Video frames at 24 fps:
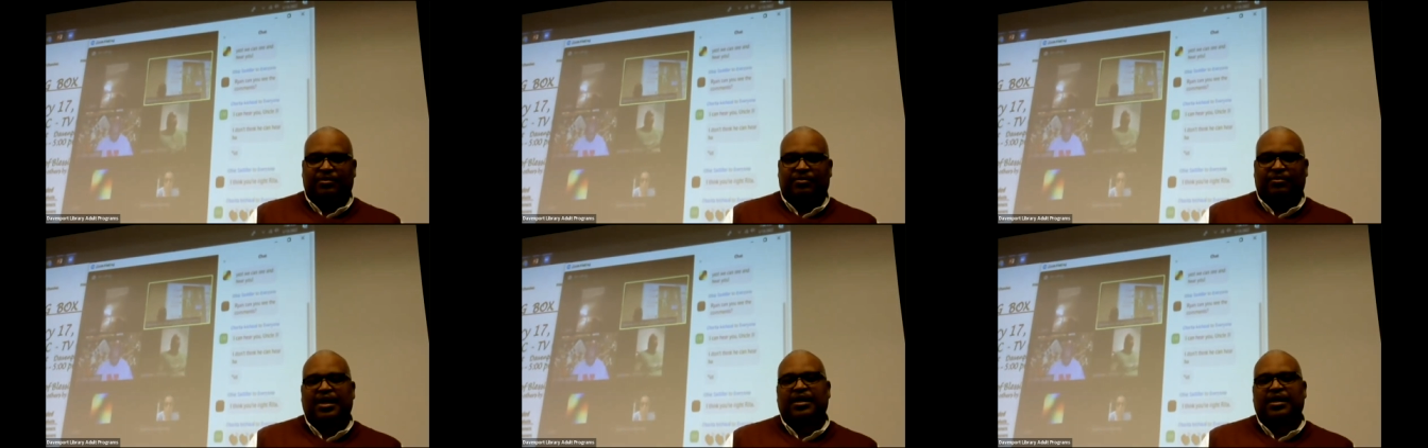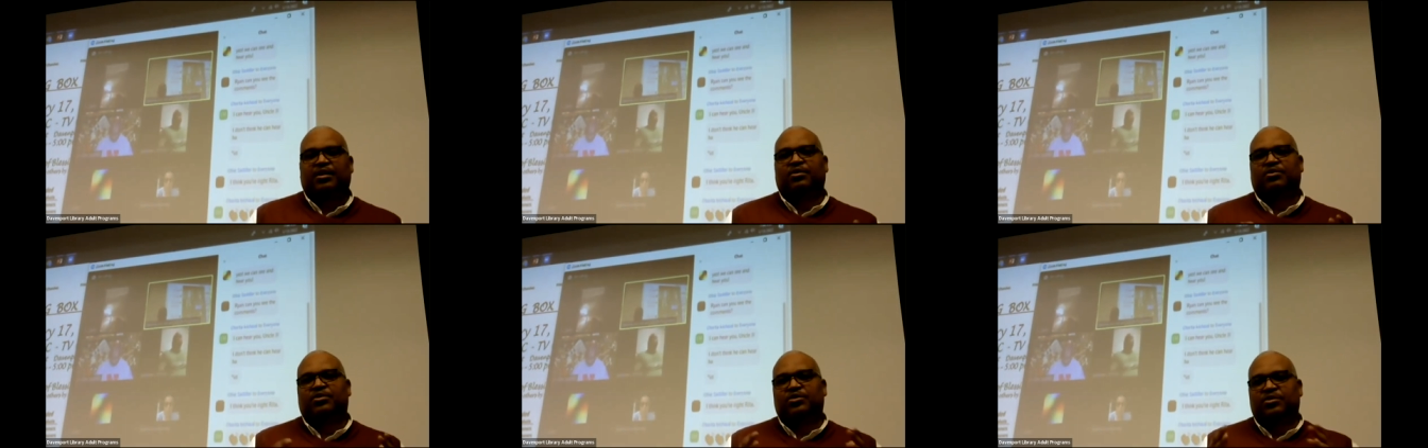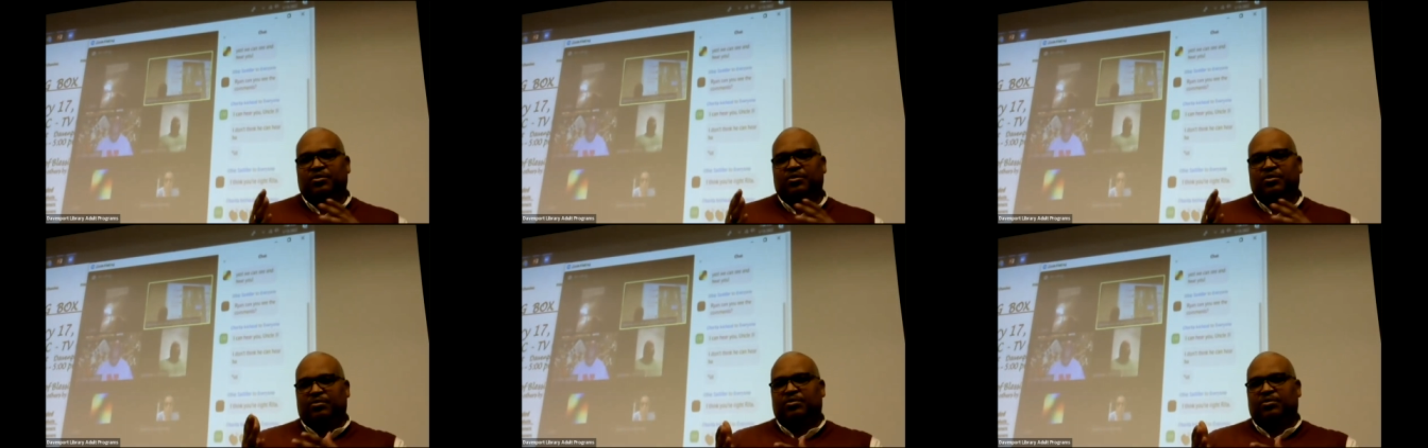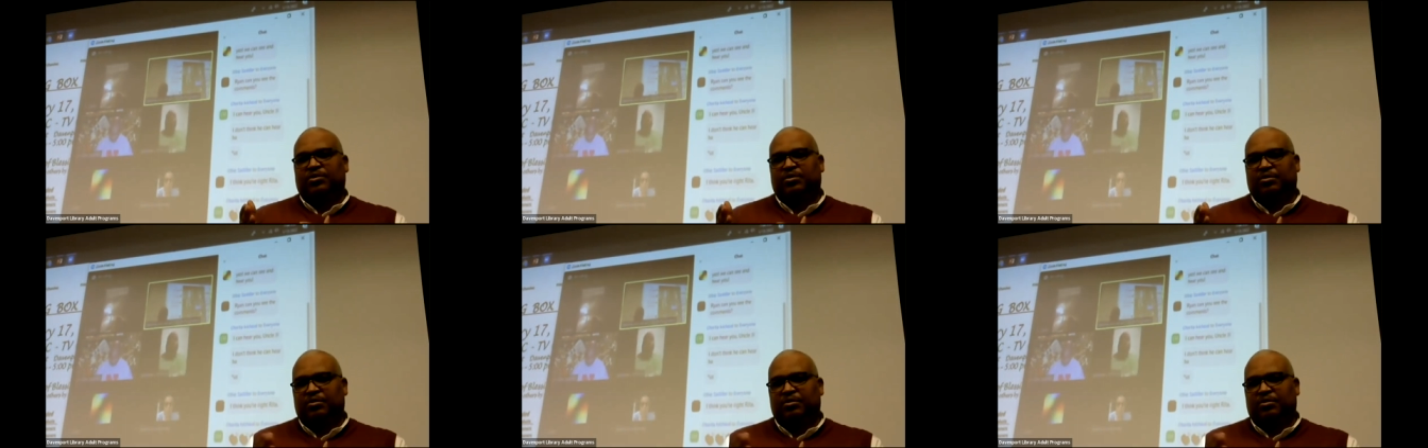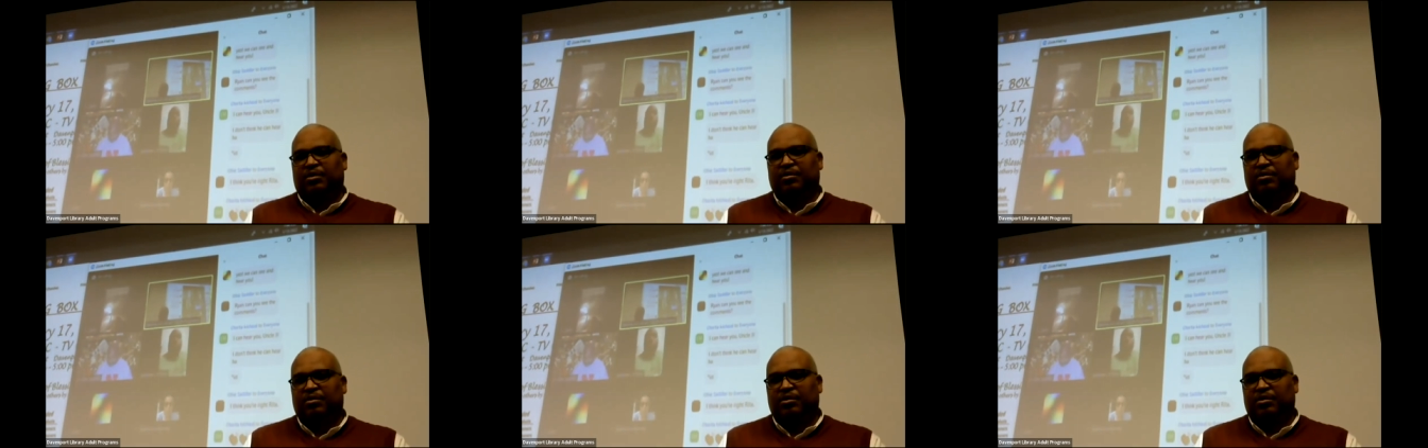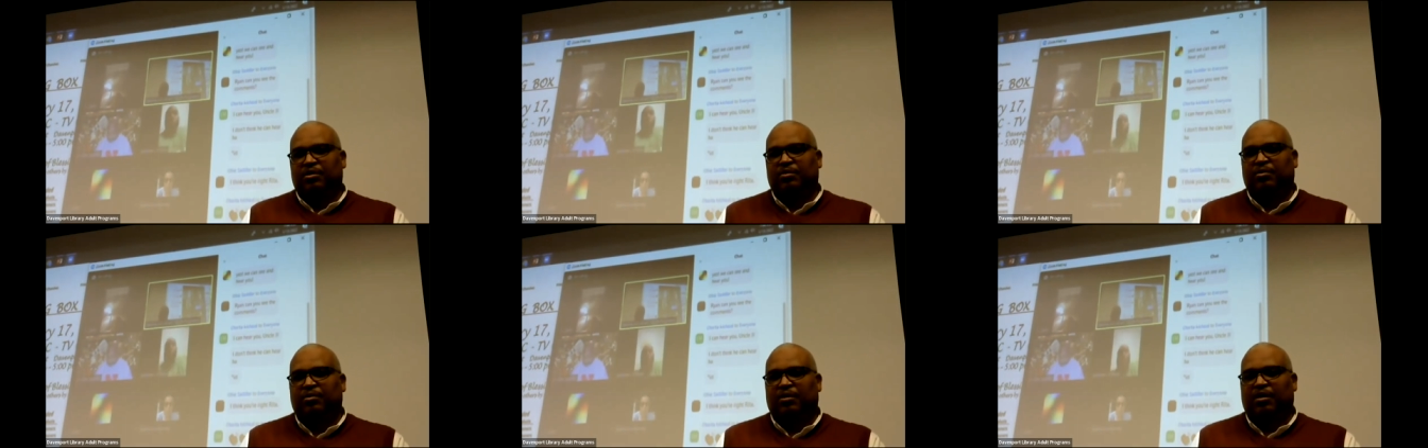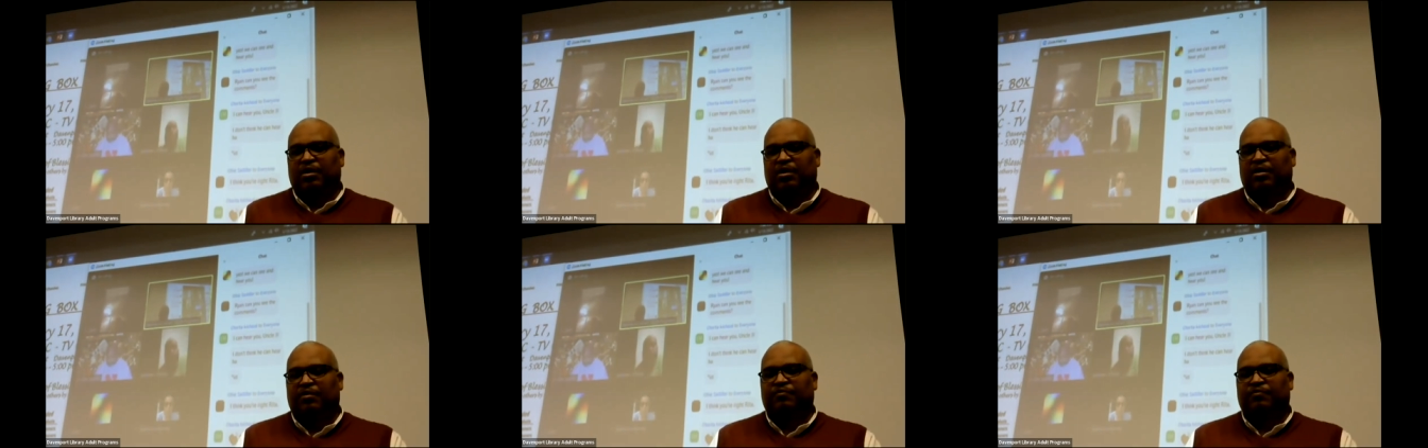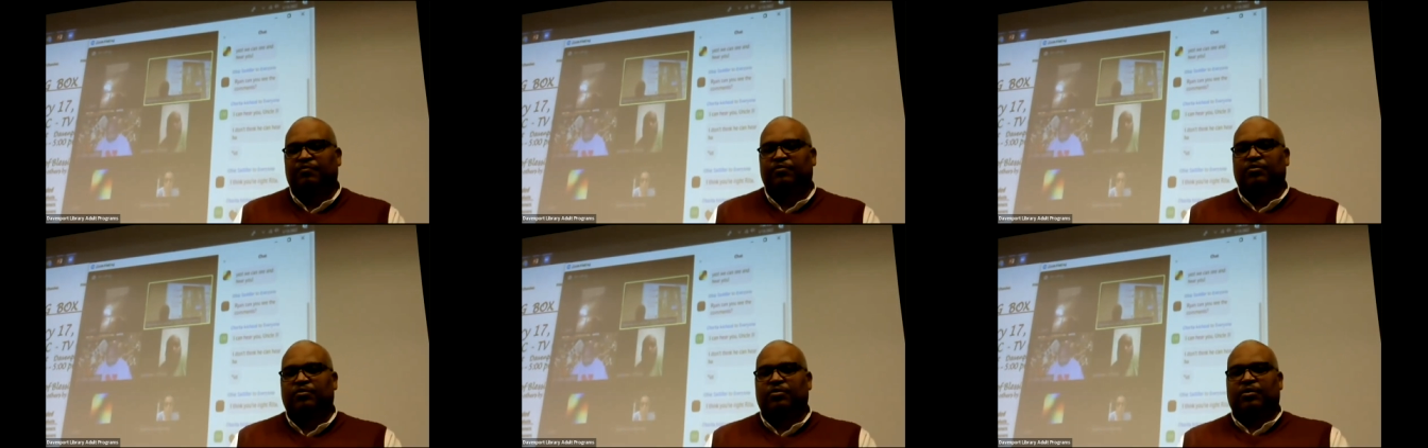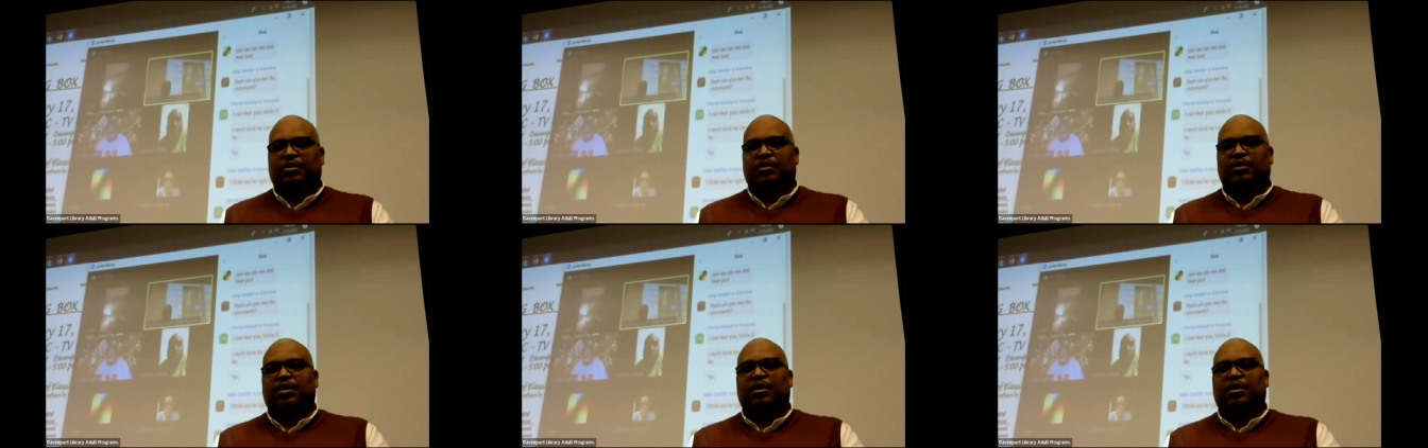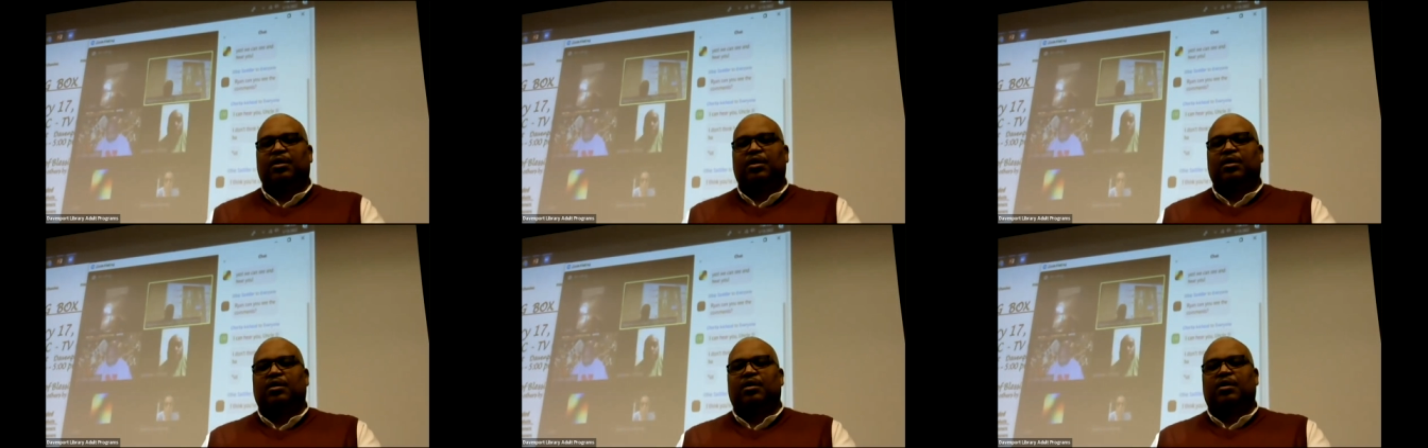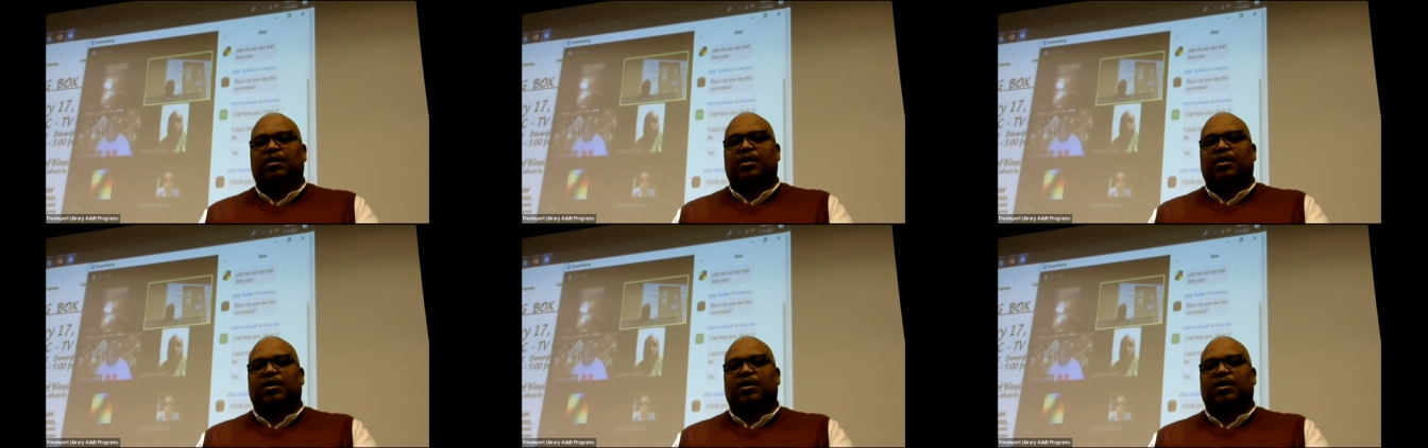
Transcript: So thank you to you all for